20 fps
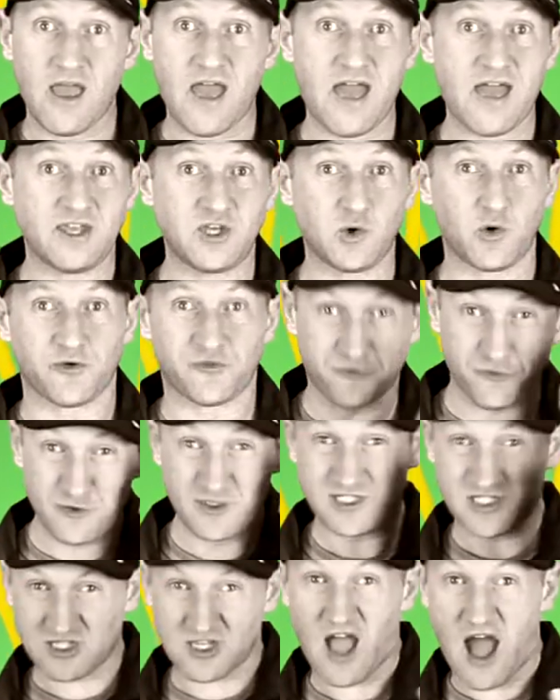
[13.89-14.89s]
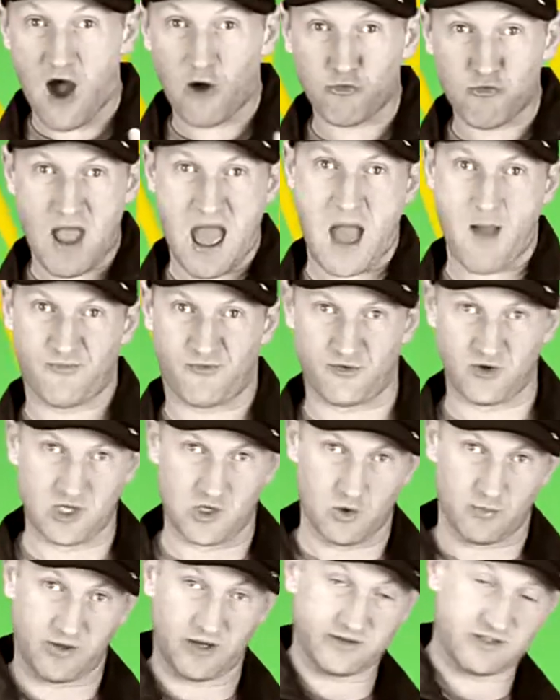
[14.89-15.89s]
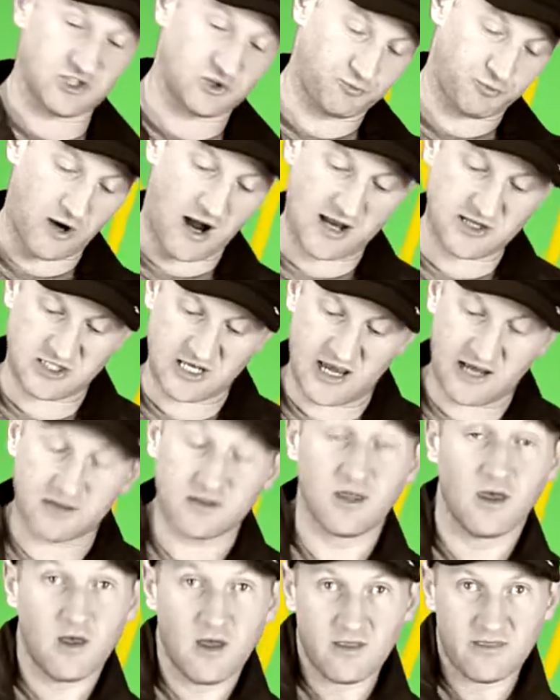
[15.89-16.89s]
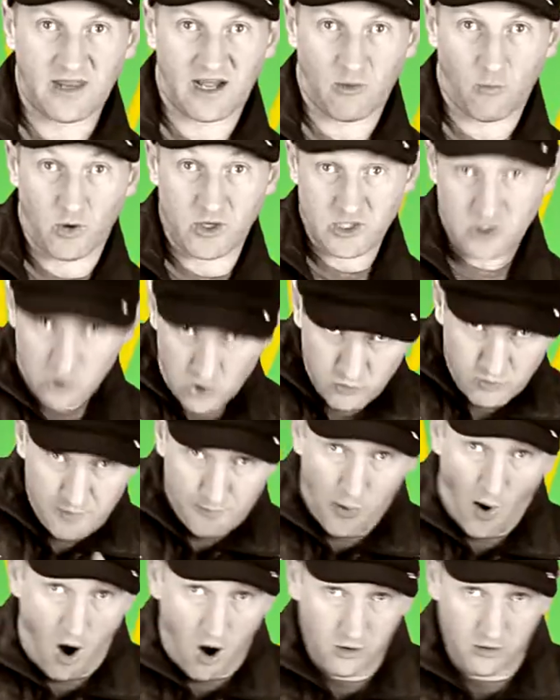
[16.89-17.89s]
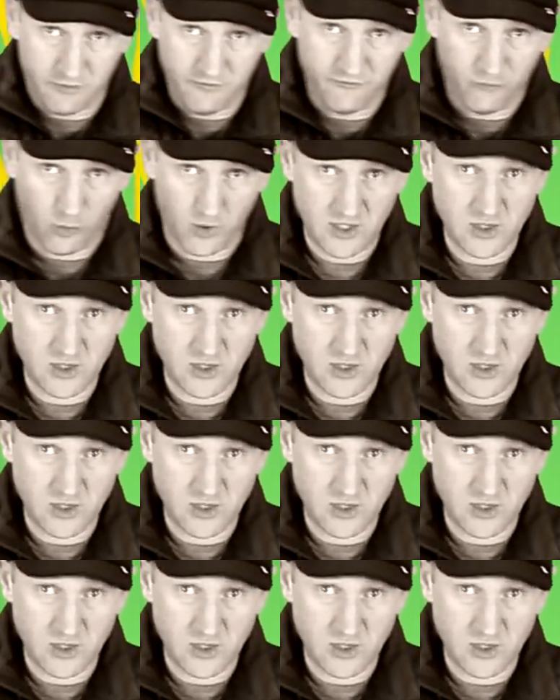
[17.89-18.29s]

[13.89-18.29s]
and do a freestyle rap for you about this project that I want you to be part of,